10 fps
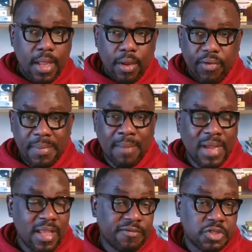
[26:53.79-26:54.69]
Remember,
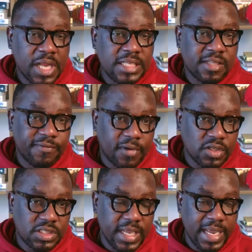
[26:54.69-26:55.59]
if today is the
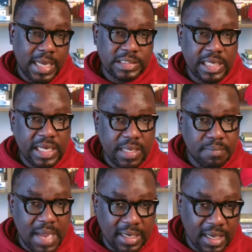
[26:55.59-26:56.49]
first day attending
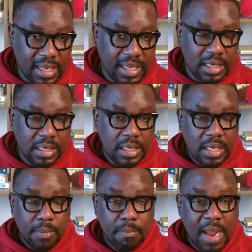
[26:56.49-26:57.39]
my clinic,
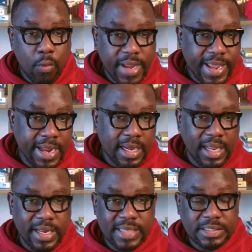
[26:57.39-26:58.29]
my weekend
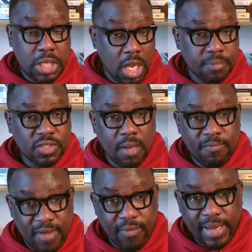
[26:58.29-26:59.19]
clinic comes up
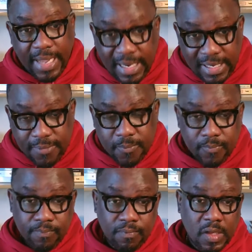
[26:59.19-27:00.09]
very early,
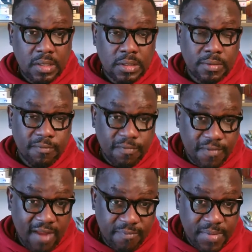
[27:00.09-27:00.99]
5